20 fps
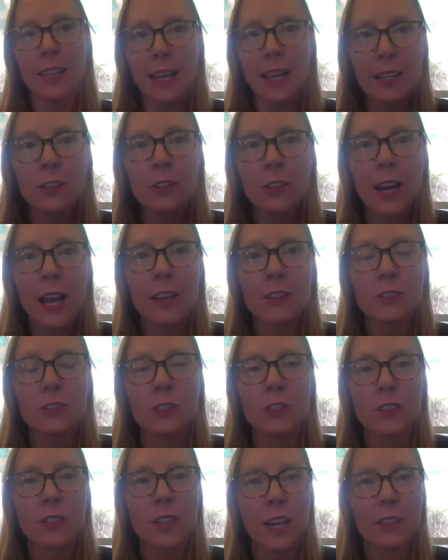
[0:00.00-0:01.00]

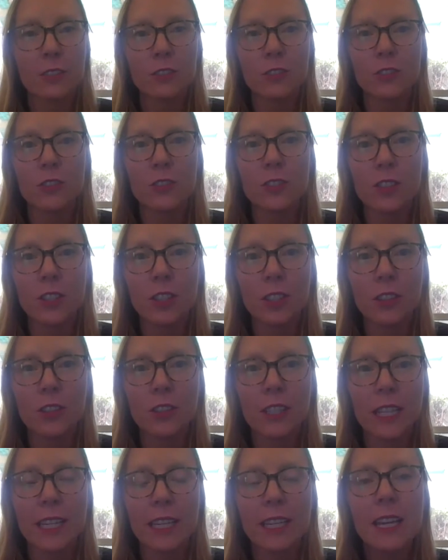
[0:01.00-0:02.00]
international and national
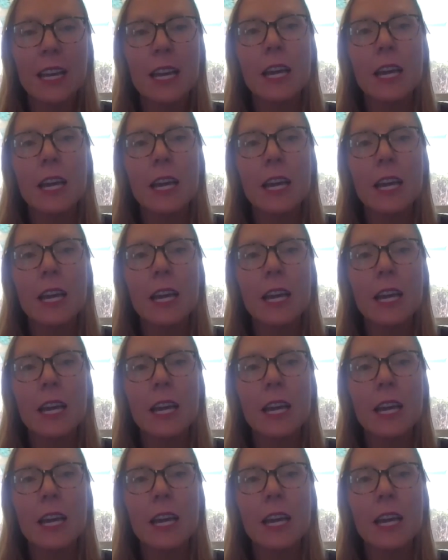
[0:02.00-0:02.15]
security.